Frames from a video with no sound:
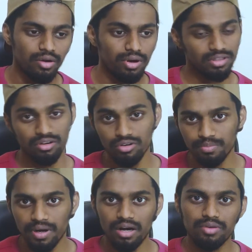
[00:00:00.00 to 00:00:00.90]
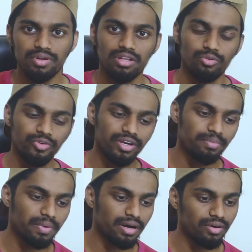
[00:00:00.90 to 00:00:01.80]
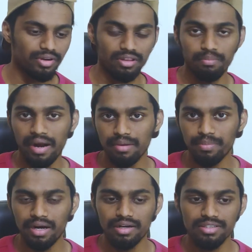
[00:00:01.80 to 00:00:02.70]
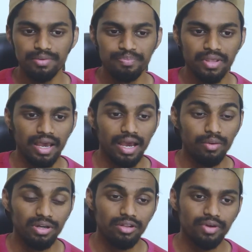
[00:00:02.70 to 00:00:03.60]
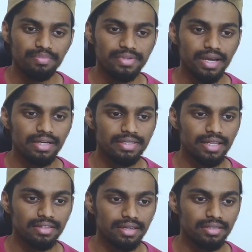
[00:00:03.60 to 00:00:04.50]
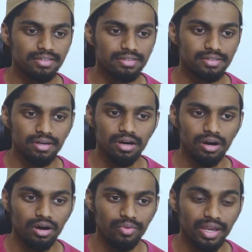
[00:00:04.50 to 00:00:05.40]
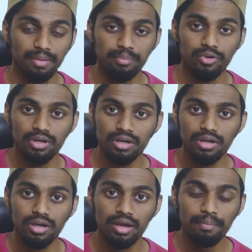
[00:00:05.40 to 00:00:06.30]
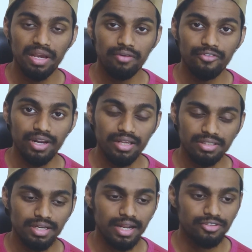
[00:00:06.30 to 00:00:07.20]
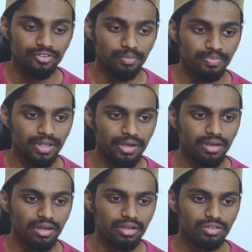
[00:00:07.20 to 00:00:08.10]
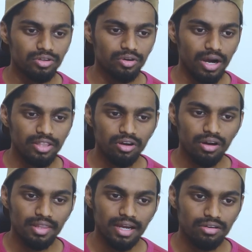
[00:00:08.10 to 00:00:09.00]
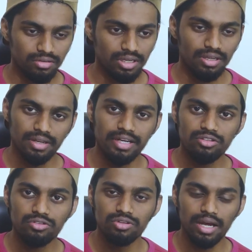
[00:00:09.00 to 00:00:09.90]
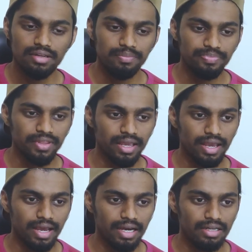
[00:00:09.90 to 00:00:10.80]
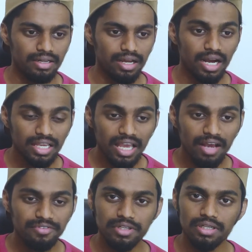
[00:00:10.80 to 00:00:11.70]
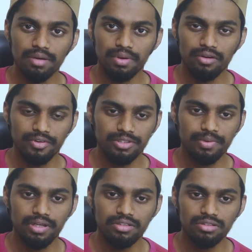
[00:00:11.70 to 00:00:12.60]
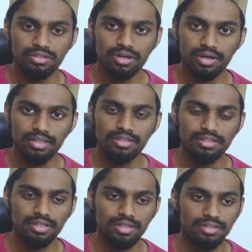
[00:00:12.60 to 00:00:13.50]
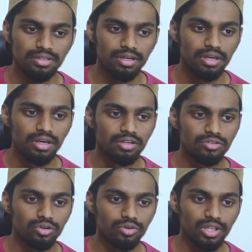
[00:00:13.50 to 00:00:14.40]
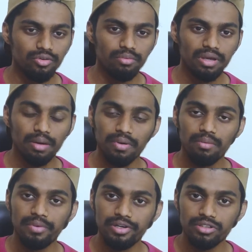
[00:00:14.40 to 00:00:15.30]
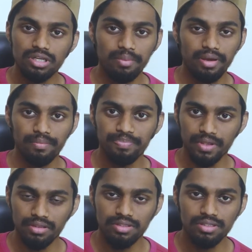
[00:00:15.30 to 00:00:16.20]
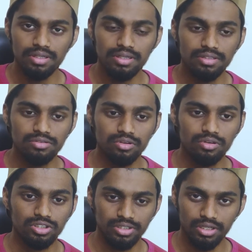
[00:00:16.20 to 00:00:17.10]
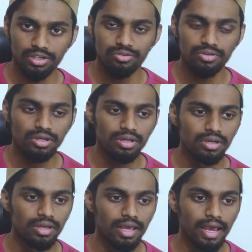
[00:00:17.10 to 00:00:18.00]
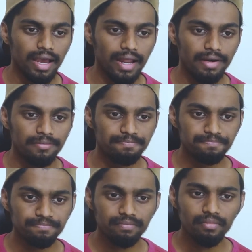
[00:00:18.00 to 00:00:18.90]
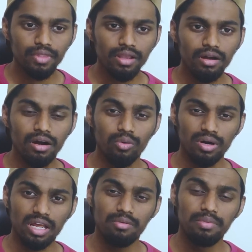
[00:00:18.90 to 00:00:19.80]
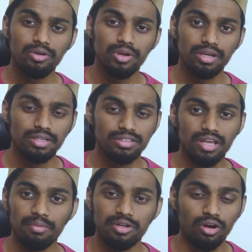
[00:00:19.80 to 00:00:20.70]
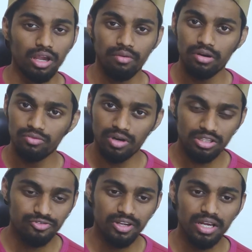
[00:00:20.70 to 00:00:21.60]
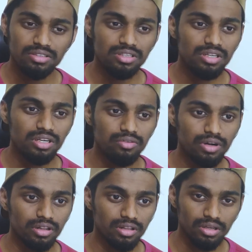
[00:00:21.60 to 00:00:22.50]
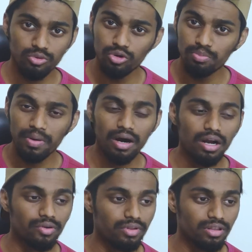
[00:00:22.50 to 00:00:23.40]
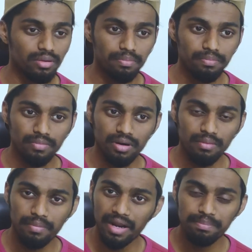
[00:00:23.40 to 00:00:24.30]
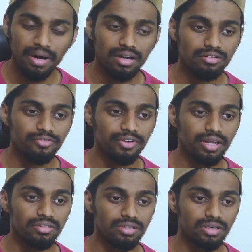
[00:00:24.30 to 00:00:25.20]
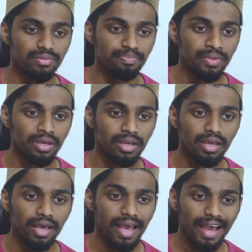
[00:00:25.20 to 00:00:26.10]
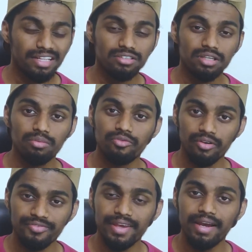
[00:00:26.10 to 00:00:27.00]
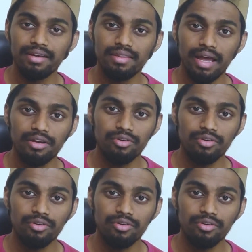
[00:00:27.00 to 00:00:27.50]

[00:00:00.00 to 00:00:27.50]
what are the good part, what are the weird part, what are the bad parts, and what are the websites and things we can pick up freelancing clients from. So I thought that okay, let's do that, and I have shared couple of experience in this series. So there will be couple of videos coming in this series, so stay tuned. And what I'll be doing is I'll be talking about what is freelancing, what are some good part, what are the bad parts of freelancing, and some website that